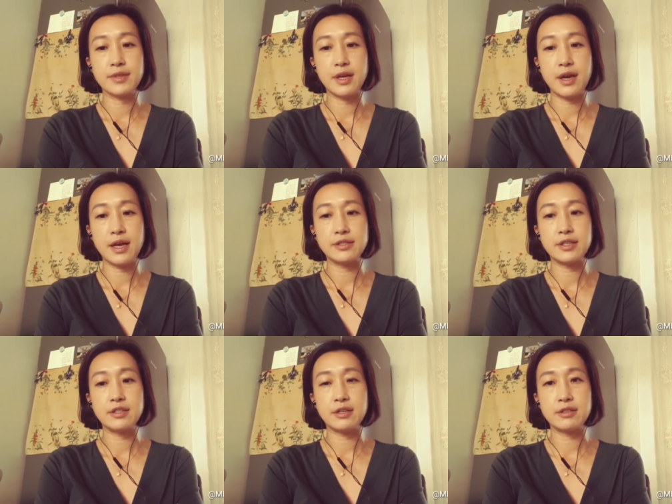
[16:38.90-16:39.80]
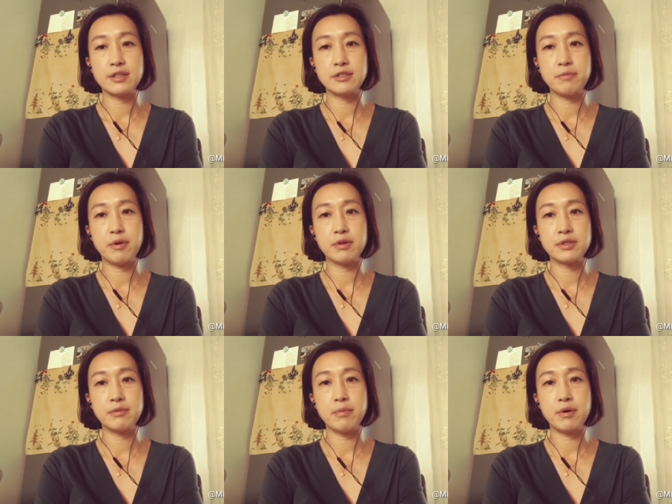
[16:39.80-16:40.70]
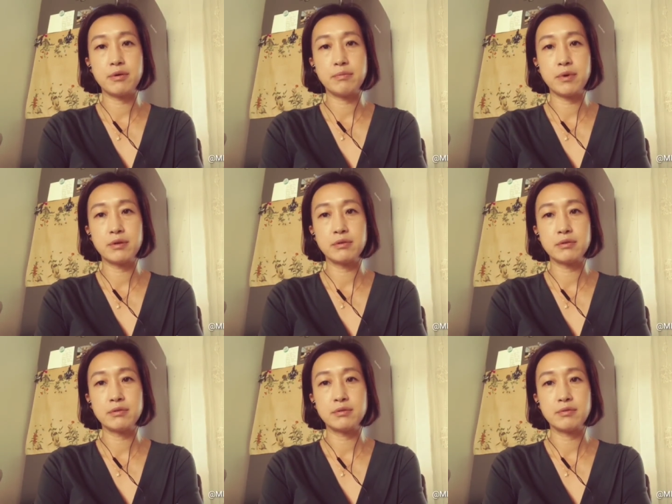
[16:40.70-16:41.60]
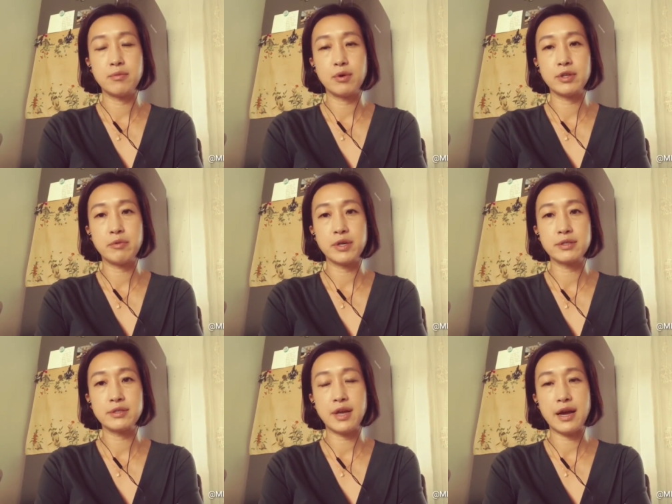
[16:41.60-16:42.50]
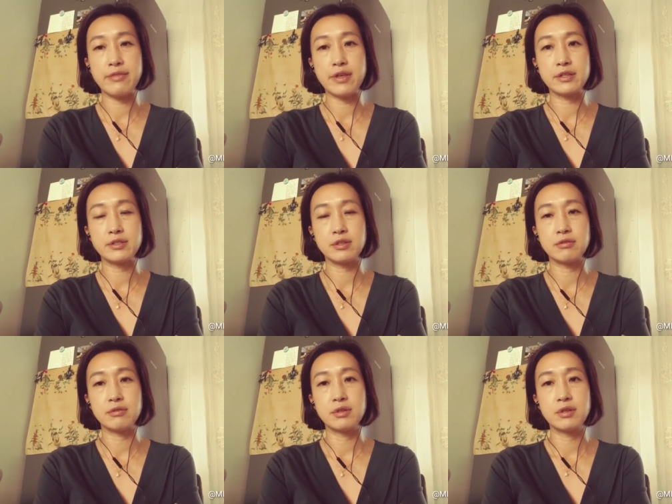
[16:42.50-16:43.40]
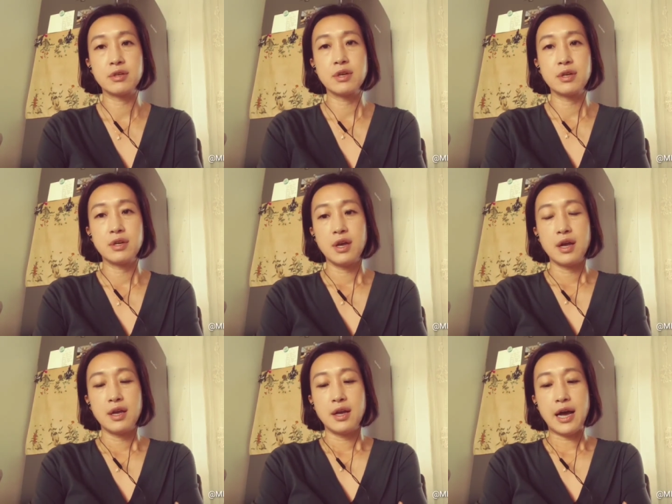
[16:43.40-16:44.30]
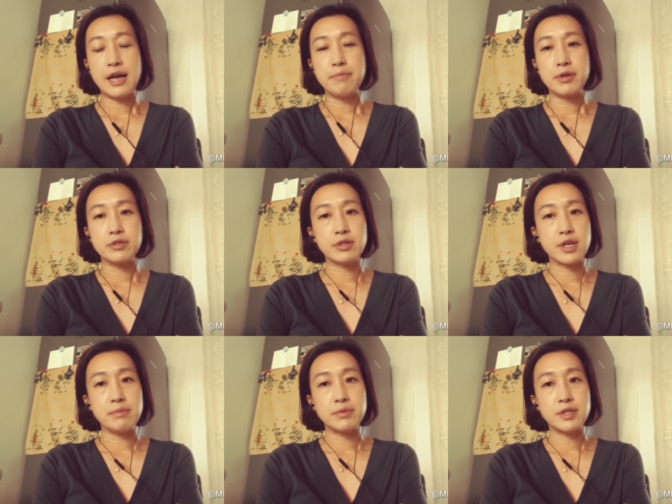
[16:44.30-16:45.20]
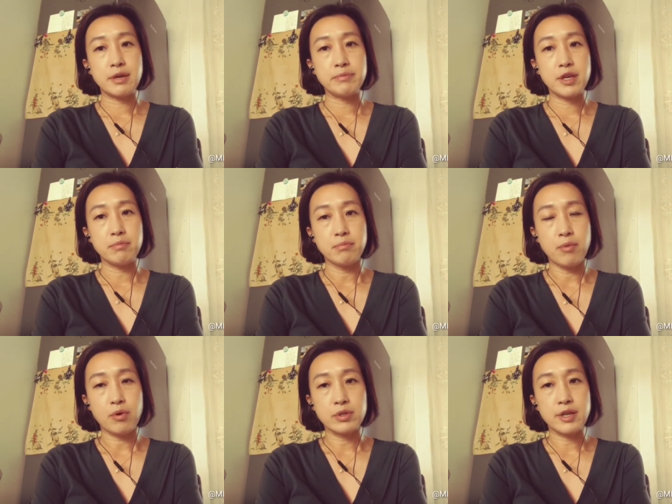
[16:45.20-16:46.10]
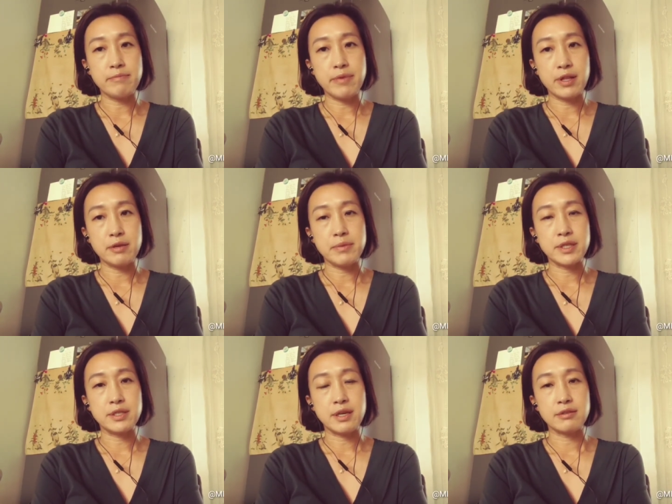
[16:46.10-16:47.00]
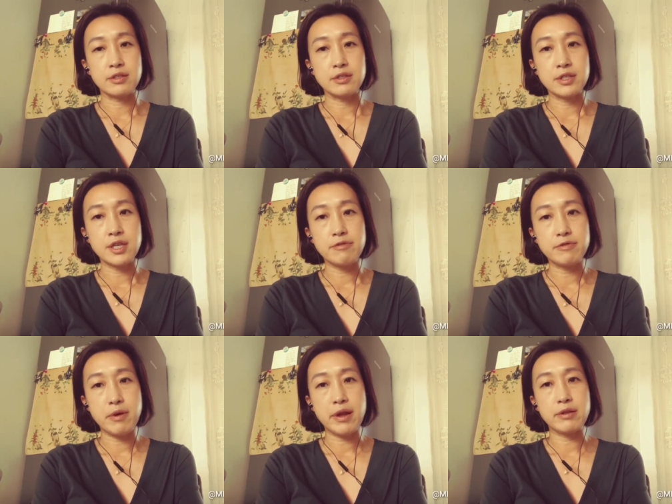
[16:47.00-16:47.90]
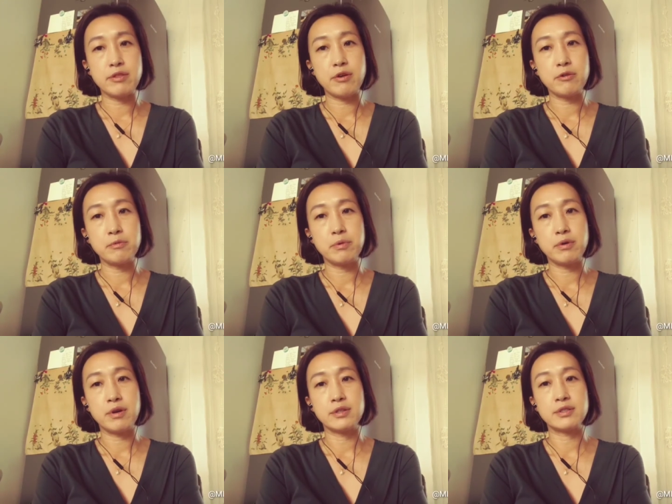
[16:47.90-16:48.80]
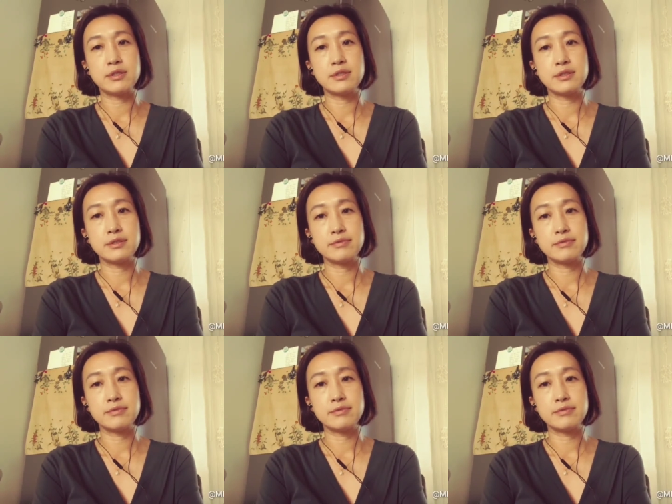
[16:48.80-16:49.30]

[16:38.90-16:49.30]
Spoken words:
Has he done this for us more than once? I think so. I must give him something more than belly meat then. He very thoughtful for us.